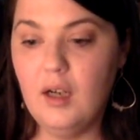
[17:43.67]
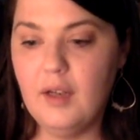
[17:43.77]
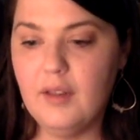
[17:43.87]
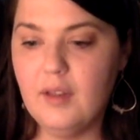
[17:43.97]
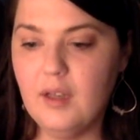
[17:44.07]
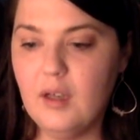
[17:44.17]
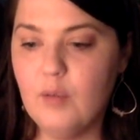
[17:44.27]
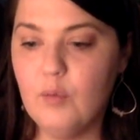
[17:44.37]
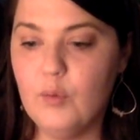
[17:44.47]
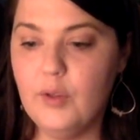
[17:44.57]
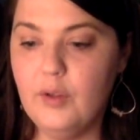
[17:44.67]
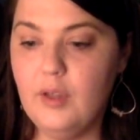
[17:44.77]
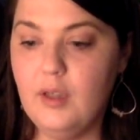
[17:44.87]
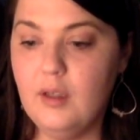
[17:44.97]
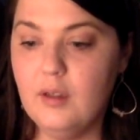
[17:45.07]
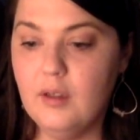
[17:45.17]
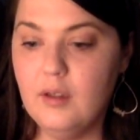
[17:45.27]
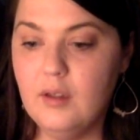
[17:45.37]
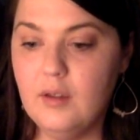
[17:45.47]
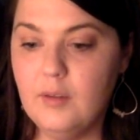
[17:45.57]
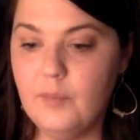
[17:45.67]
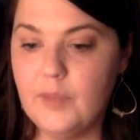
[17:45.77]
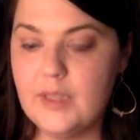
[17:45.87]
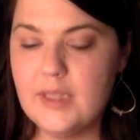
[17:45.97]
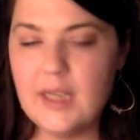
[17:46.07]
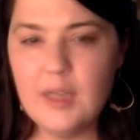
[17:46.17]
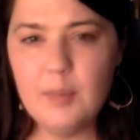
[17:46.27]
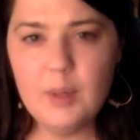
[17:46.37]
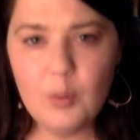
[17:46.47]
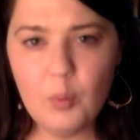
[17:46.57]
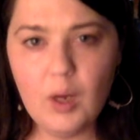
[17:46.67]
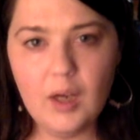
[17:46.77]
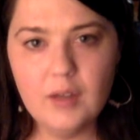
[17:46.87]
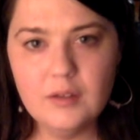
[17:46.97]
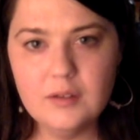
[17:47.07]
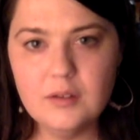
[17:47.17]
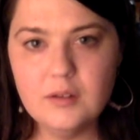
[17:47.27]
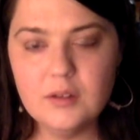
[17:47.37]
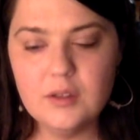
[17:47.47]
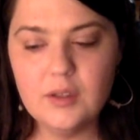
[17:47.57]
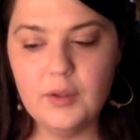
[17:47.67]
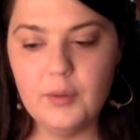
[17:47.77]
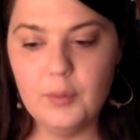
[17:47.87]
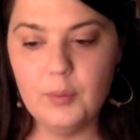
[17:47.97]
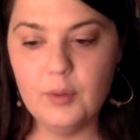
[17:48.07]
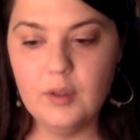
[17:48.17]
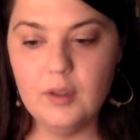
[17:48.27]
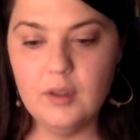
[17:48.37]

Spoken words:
I think it's taken me a while to